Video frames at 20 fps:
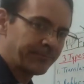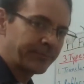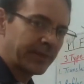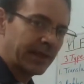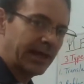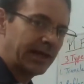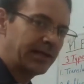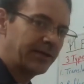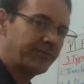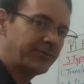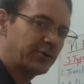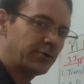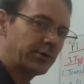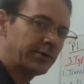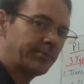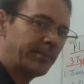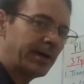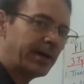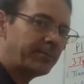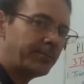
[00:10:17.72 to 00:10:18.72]
And if you
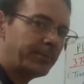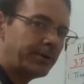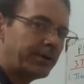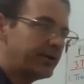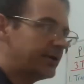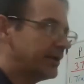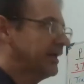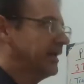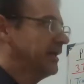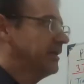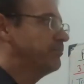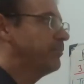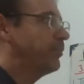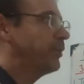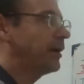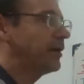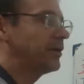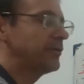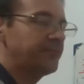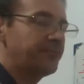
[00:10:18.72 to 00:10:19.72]
remember in
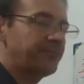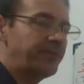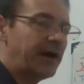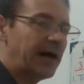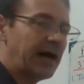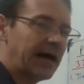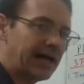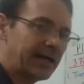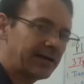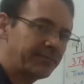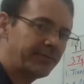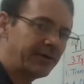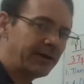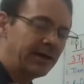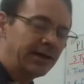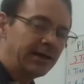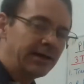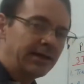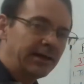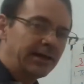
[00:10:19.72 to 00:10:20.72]
part 5,
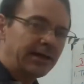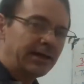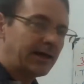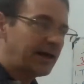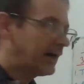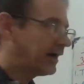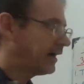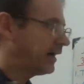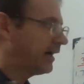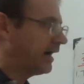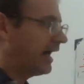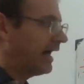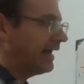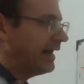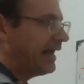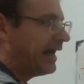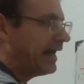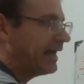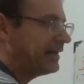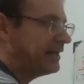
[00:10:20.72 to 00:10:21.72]
I
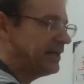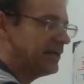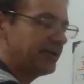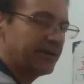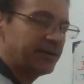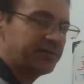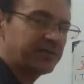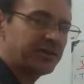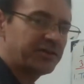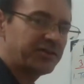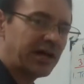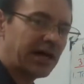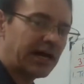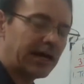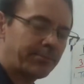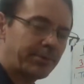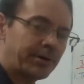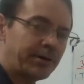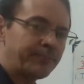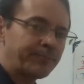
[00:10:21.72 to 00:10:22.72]
had here at the top,
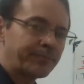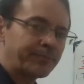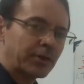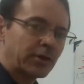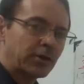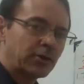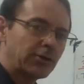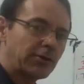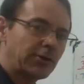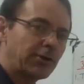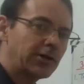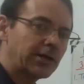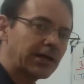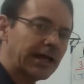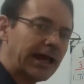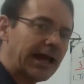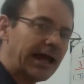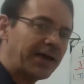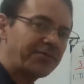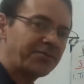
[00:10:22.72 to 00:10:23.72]
look
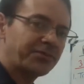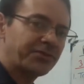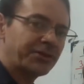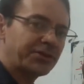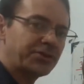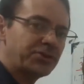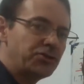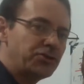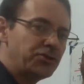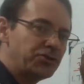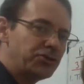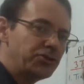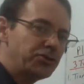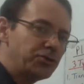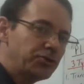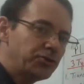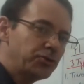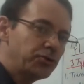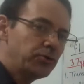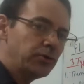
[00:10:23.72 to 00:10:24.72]
at the
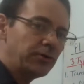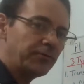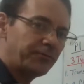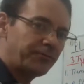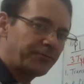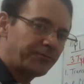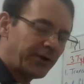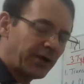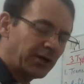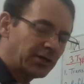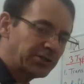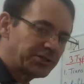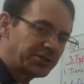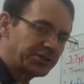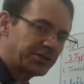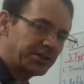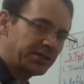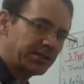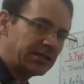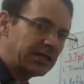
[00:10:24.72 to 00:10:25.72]
new
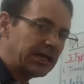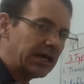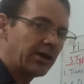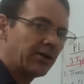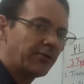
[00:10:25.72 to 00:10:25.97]
function